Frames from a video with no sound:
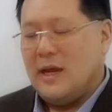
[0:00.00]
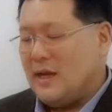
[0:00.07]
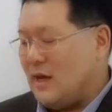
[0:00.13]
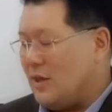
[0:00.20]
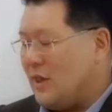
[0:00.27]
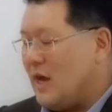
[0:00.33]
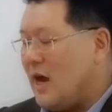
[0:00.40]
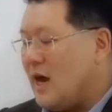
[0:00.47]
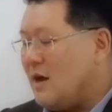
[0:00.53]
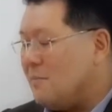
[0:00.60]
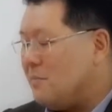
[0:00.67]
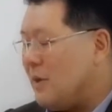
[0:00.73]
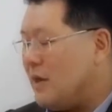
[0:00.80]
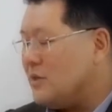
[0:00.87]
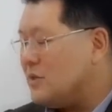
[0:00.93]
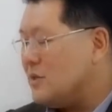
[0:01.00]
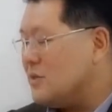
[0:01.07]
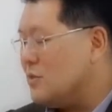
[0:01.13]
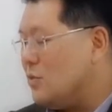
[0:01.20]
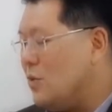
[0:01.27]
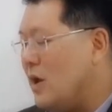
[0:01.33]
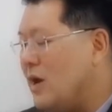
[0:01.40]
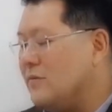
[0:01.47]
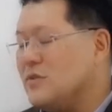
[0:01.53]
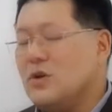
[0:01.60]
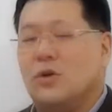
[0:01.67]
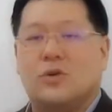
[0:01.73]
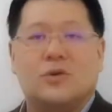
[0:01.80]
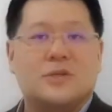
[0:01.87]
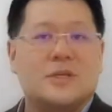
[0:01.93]
Now, there are patients who have
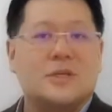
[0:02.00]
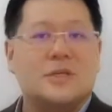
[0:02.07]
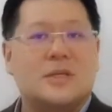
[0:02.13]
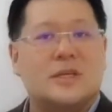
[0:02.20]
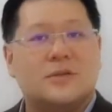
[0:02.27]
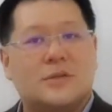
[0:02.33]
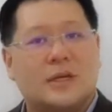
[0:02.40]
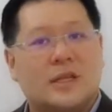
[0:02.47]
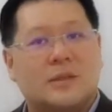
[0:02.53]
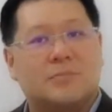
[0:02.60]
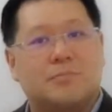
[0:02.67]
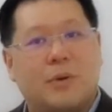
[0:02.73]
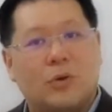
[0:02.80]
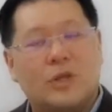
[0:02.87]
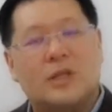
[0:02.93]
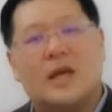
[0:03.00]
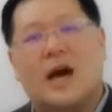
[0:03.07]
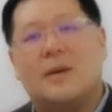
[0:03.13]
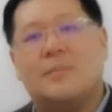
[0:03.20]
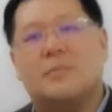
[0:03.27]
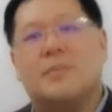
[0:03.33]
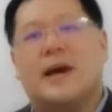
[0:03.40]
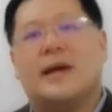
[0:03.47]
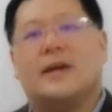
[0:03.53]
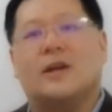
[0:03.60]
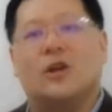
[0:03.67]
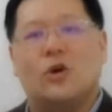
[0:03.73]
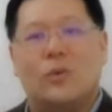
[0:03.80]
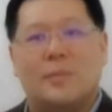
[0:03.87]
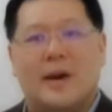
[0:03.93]
scoliosis both in the upper back
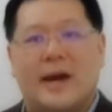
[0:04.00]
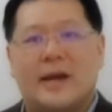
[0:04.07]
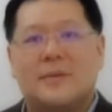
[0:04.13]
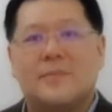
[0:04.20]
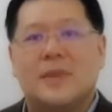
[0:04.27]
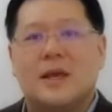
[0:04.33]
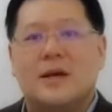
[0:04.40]
and lower back,